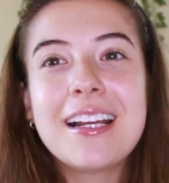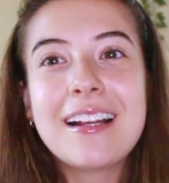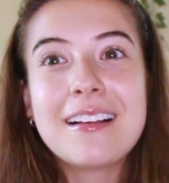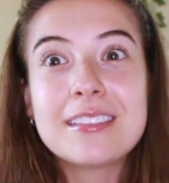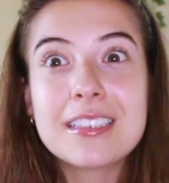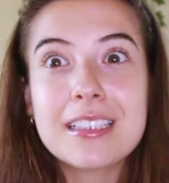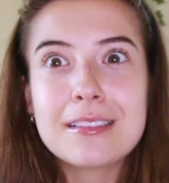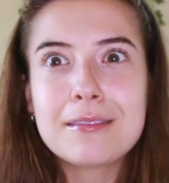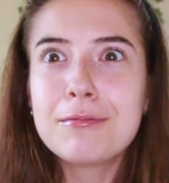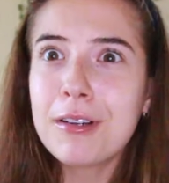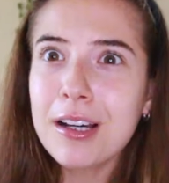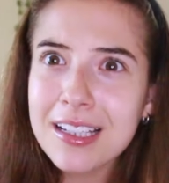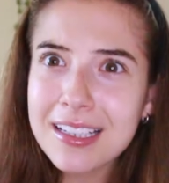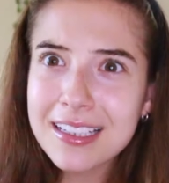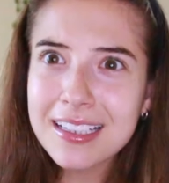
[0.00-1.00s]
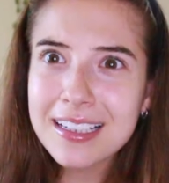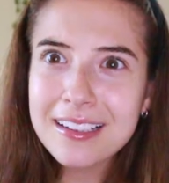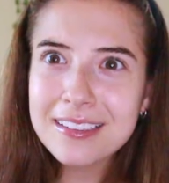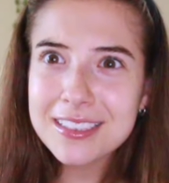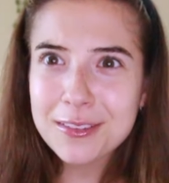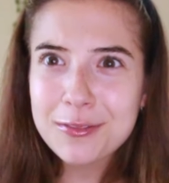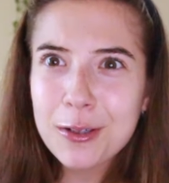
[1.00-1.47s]
And I was like, what?
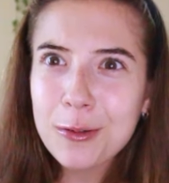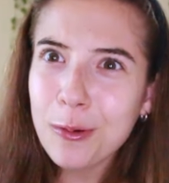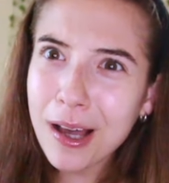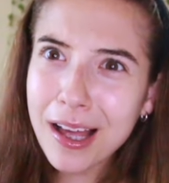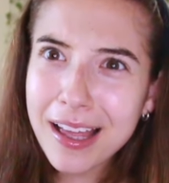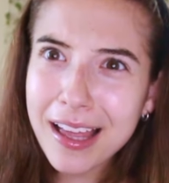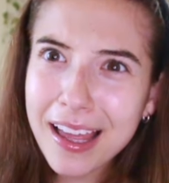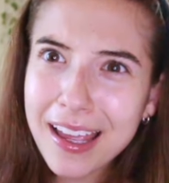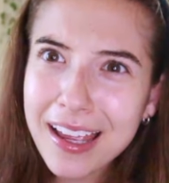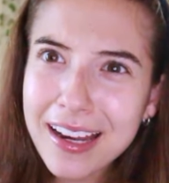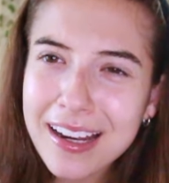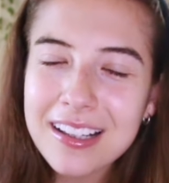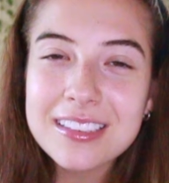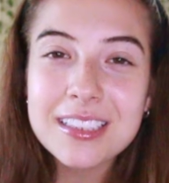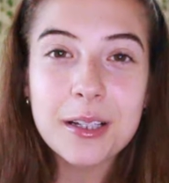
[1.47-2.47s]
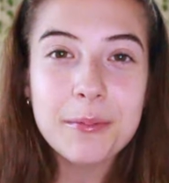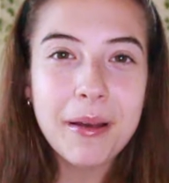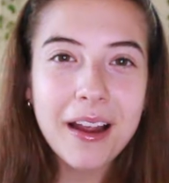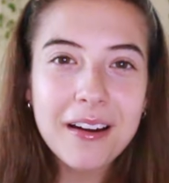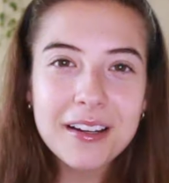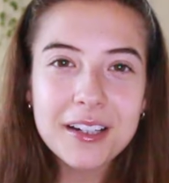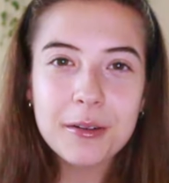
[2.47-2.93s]
I was like, for what? And I was like, a
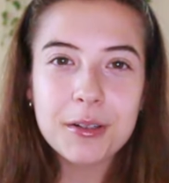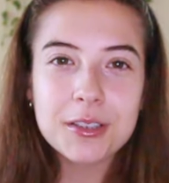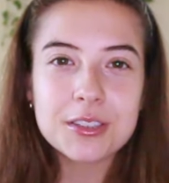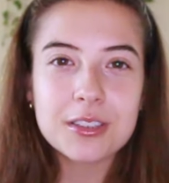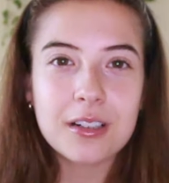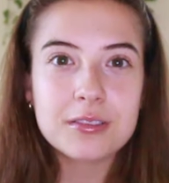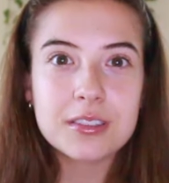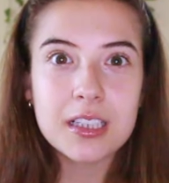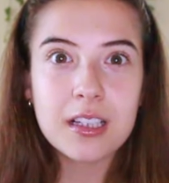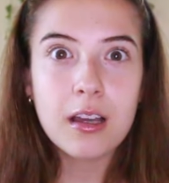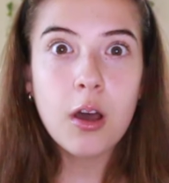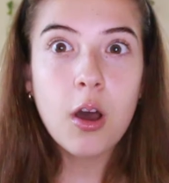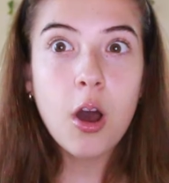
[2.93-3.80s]
Powerade commercial. And I was like,